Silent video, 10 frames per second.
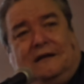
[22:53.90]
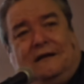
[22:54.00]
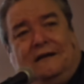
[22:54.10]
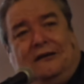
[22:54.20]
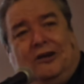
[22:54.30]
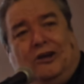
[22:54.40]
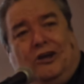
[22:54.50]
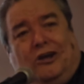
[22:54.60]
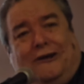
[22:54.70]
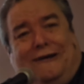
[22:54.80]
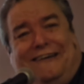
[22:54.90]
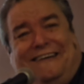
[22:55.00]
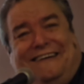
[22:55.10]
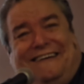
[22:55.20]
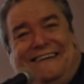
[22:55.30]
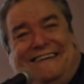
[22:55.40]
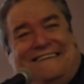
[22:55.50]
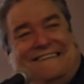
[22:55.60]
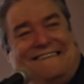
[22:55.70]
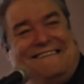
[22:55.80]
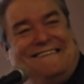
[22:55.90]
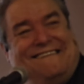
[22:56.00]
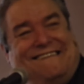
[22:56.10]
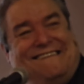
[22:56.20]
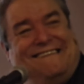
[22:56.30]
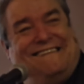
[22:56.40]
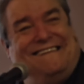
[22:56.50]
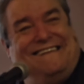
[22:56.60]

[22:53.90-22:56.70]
No one is speaking in this clip.